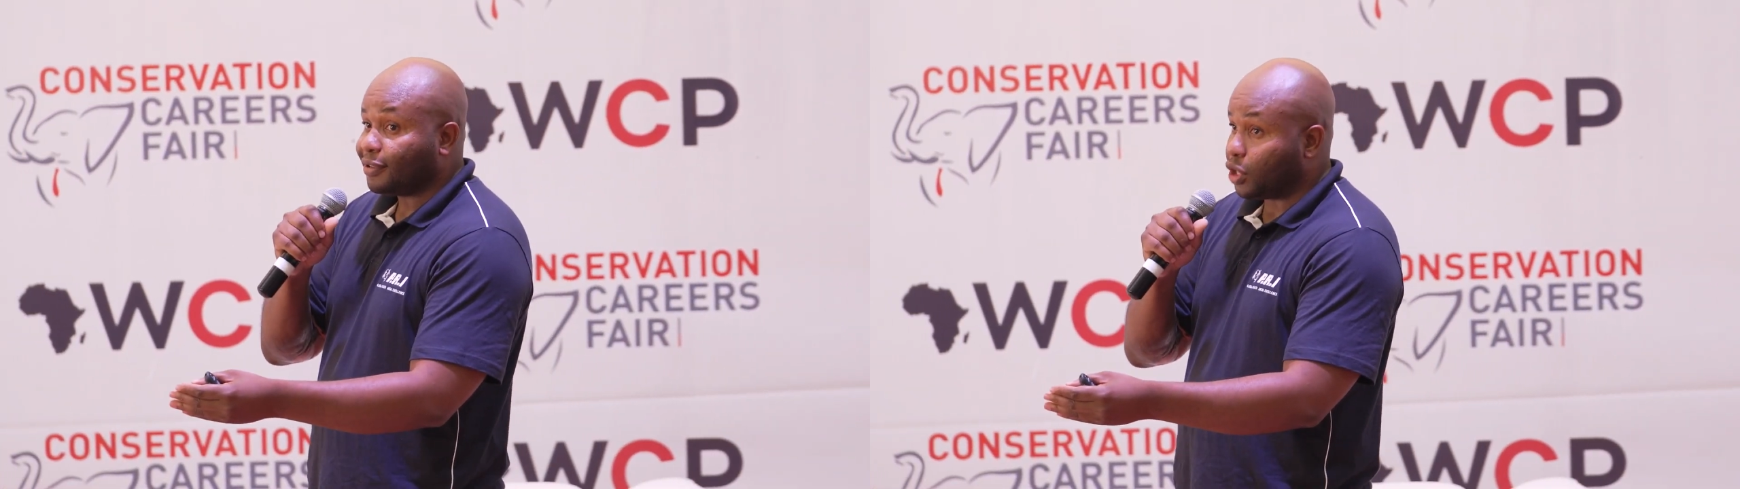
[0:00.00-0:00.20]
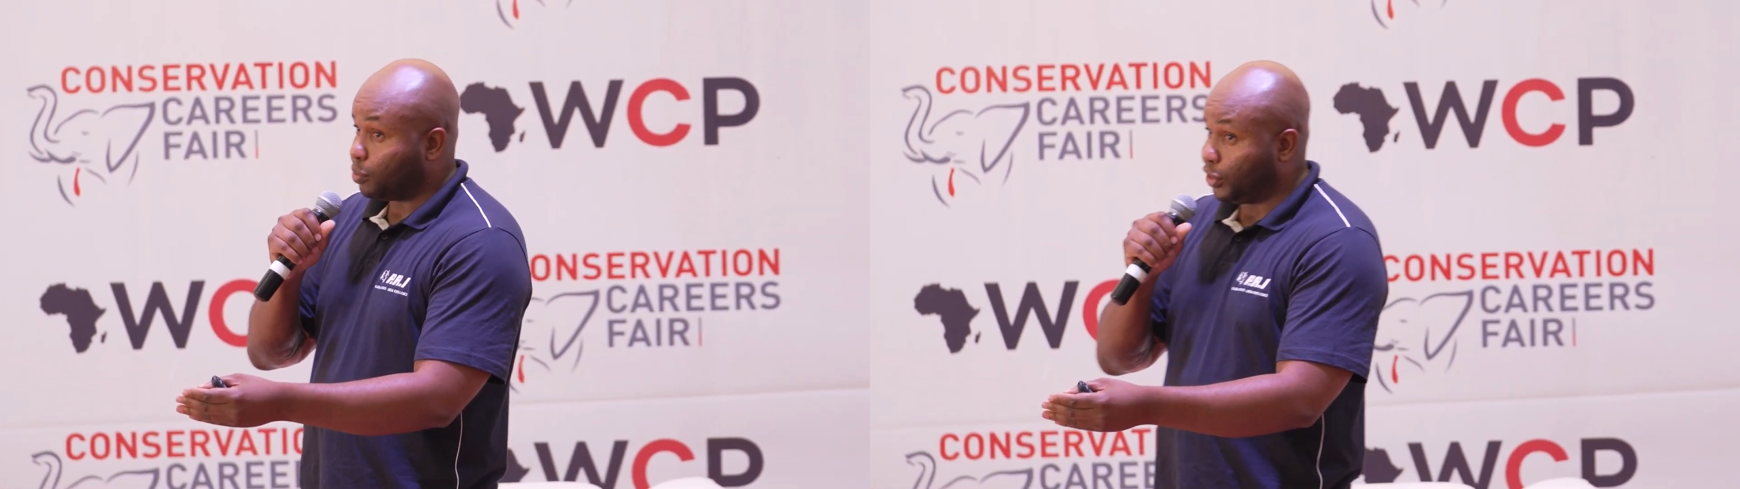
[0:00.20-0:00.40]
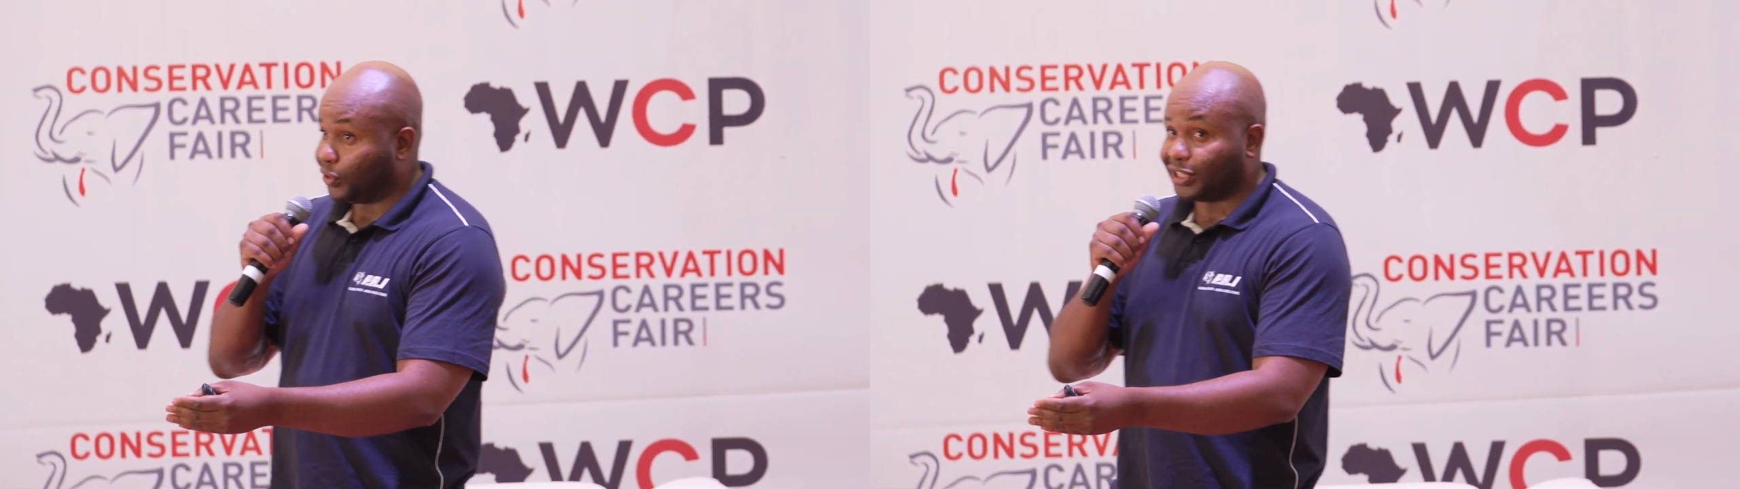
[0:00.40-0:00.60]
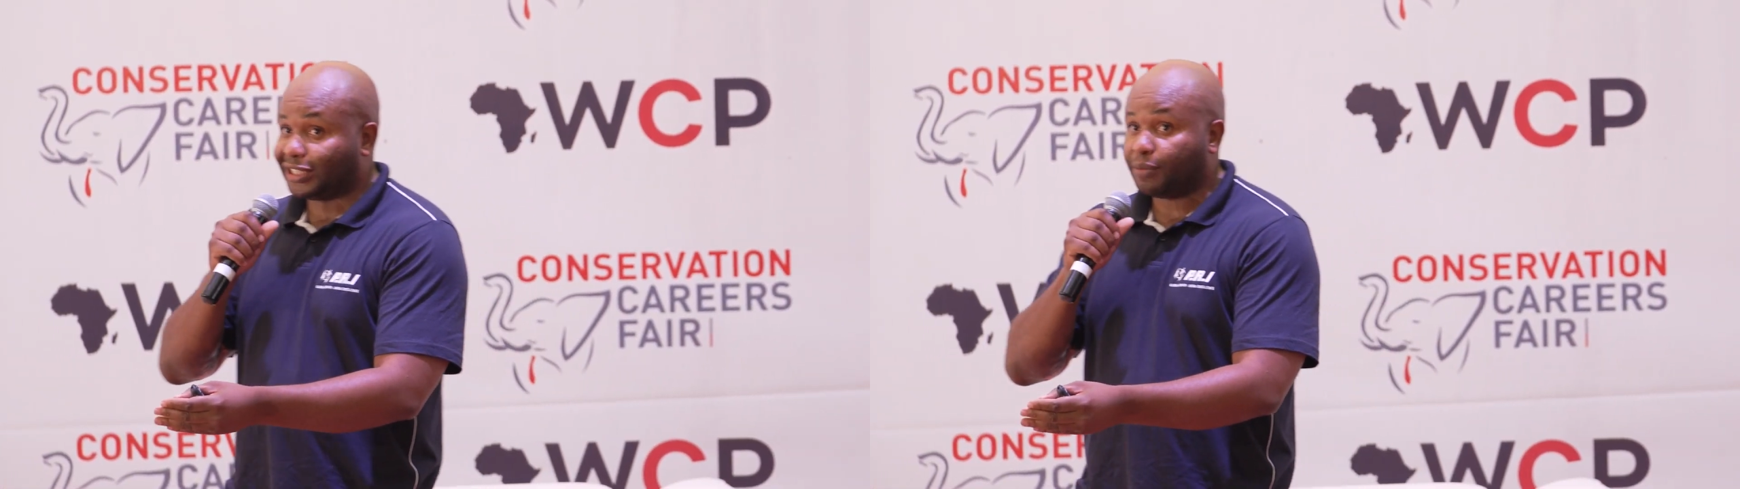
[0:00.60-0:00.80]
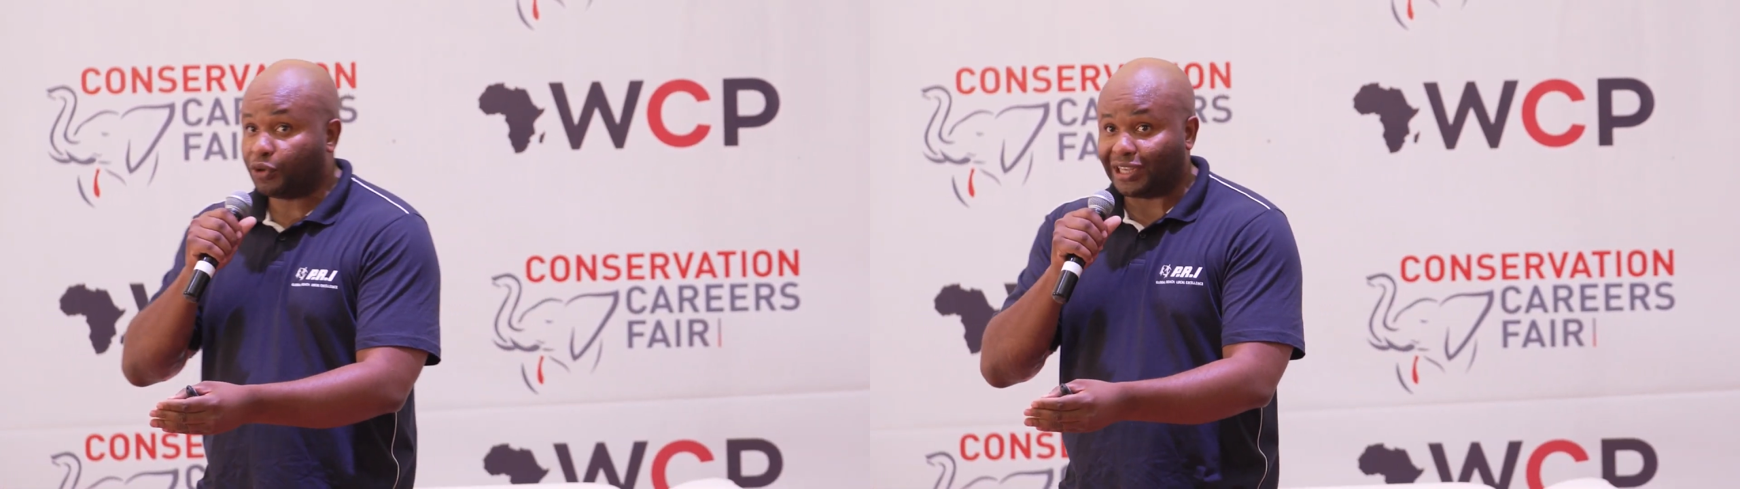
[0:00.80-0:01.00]
they'll be doing the
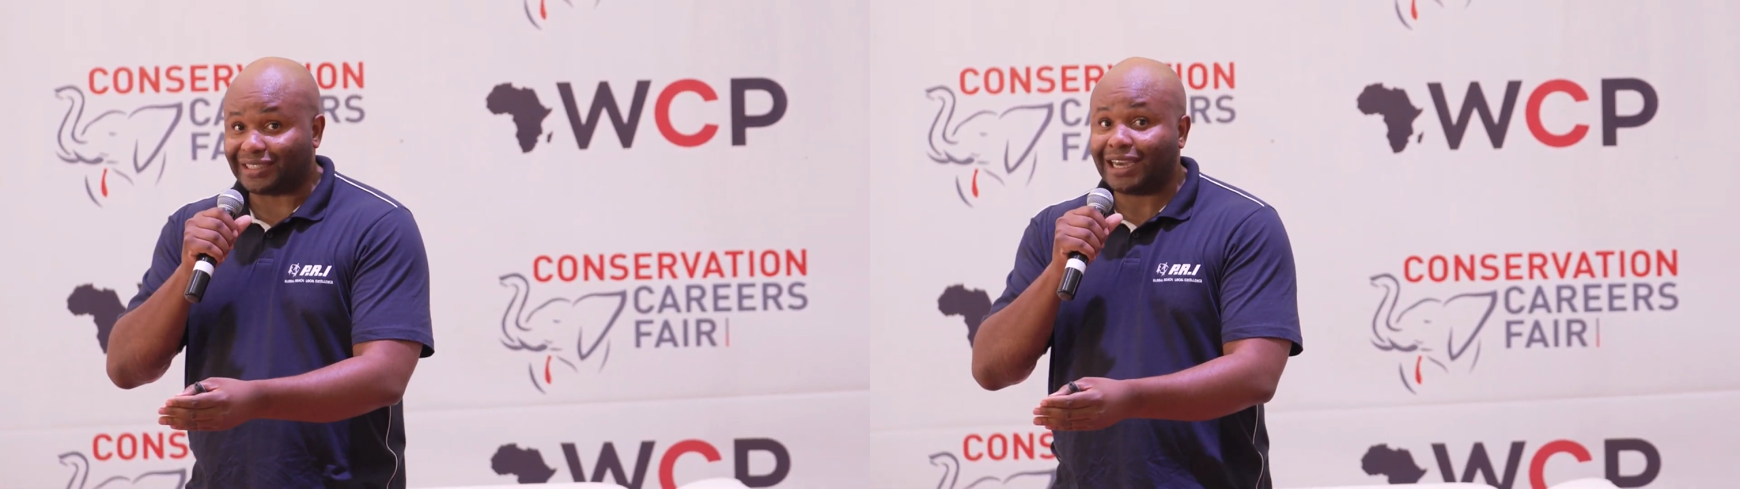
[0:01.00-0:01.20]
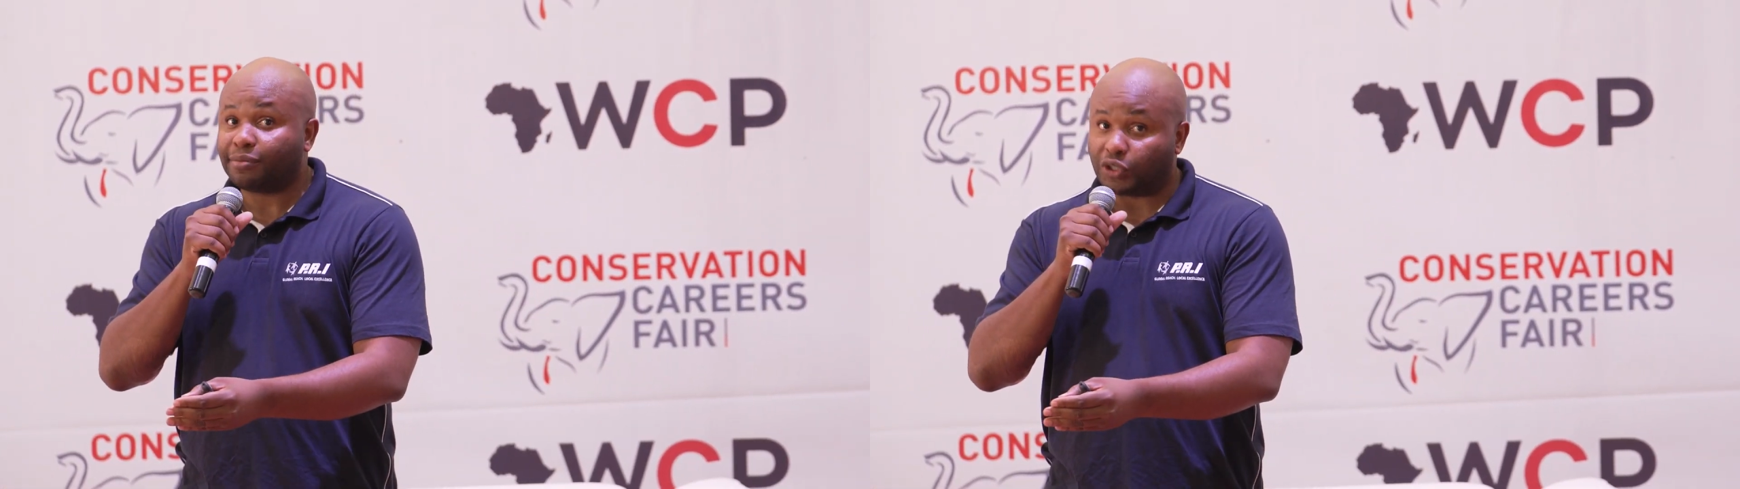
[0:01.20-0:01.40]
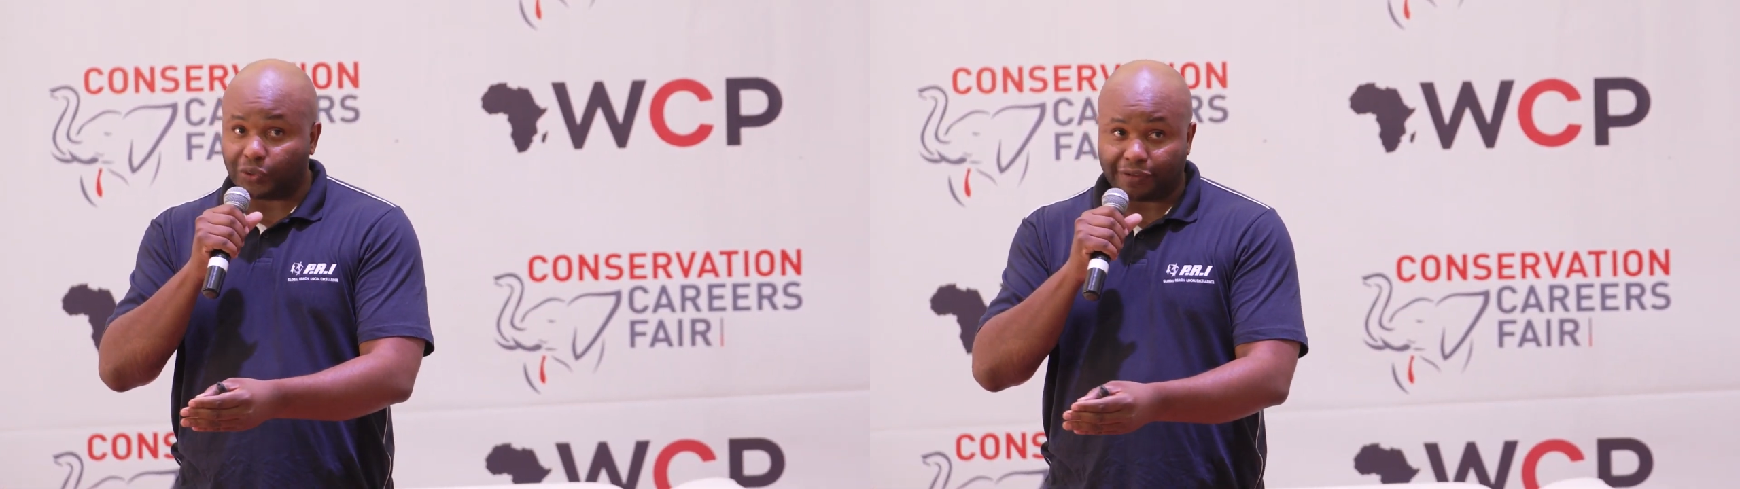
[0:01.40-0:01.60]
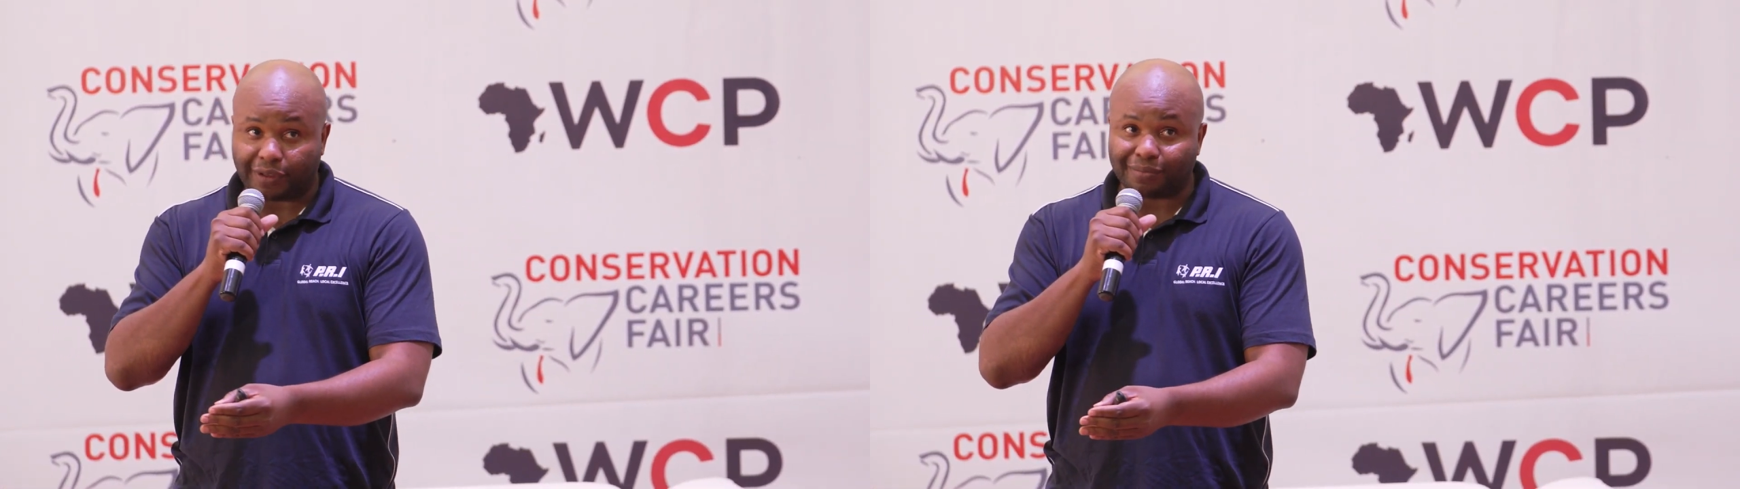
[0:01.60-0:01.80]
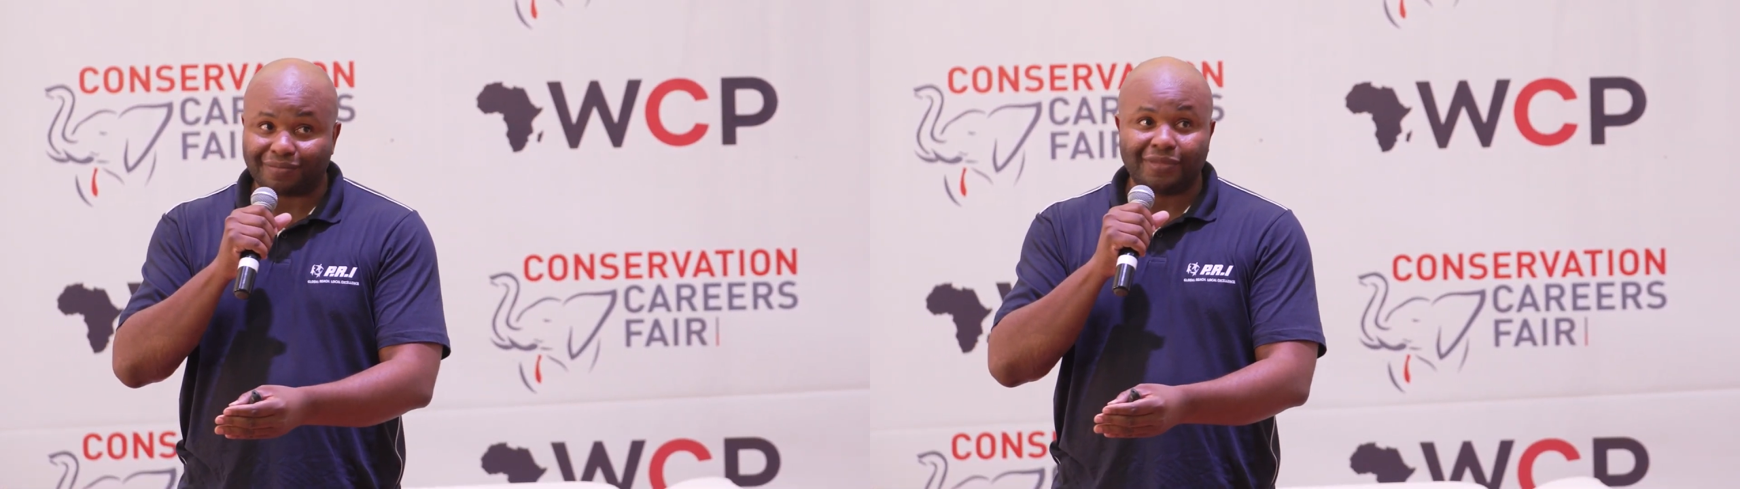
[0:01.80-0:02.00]
same with the assignments we give
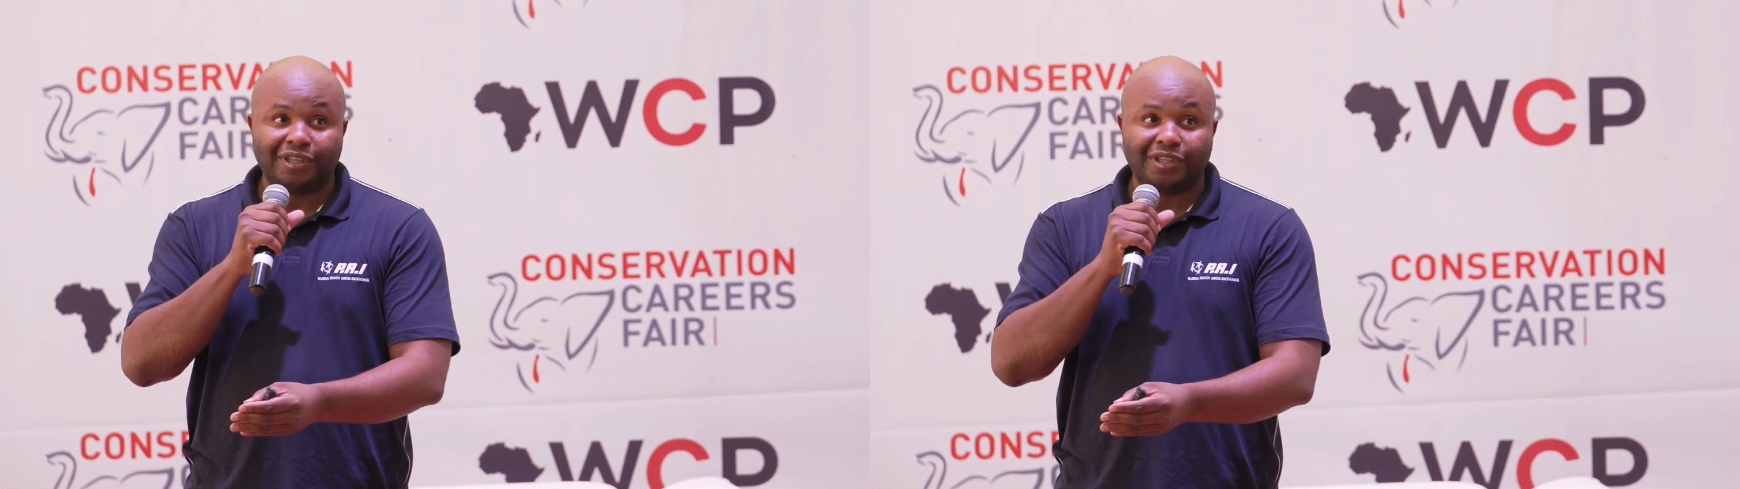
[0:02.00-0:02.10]
them.